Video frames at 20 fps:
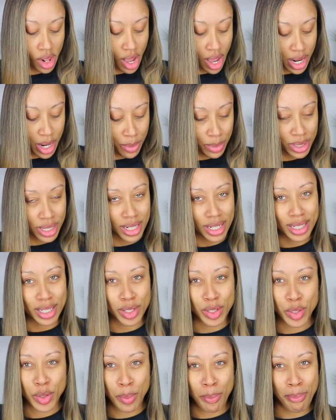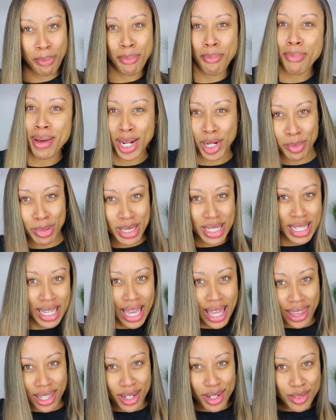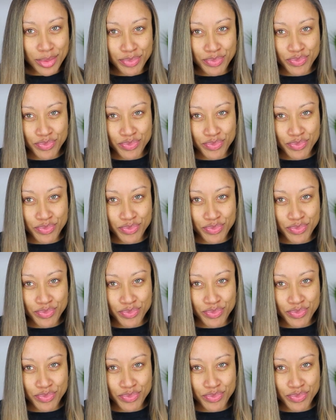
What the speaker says: And I'm gonna look a little better put together.